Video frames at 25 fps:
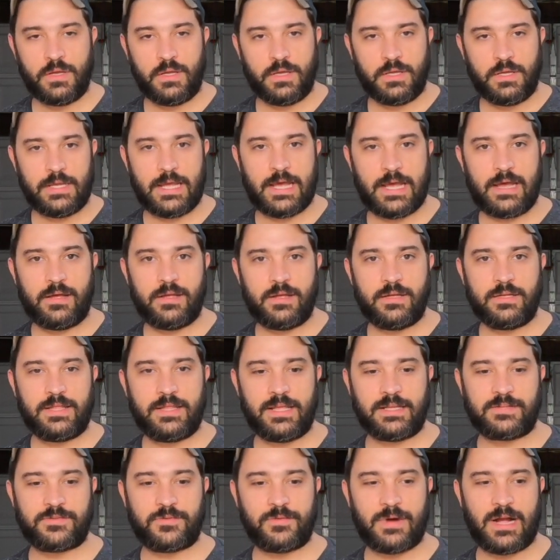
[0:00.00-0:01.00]
yeah,
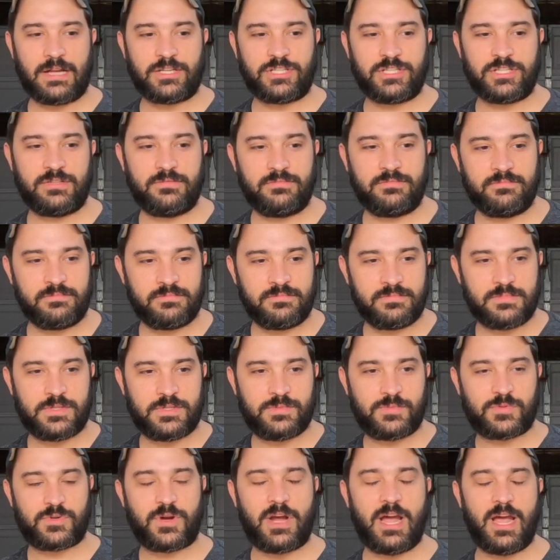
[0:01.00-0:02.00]
thanks for watching.
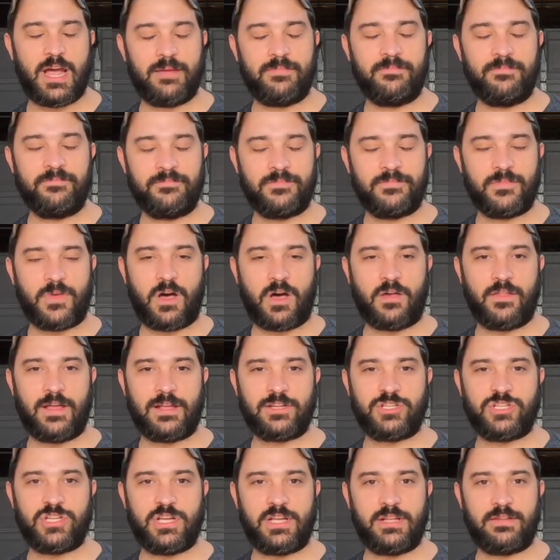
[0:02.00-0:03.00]
Subscribe, all that
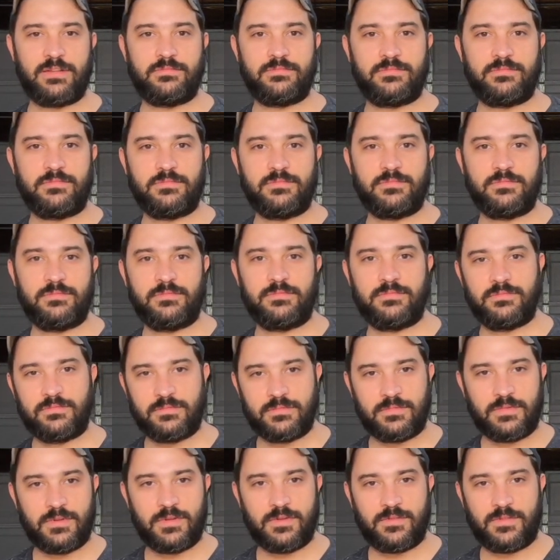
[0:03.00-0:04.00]
shit.
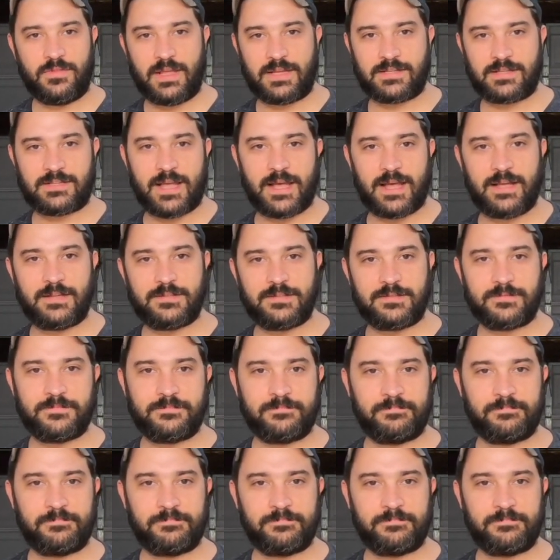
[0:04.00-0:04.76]
Thanks, guys.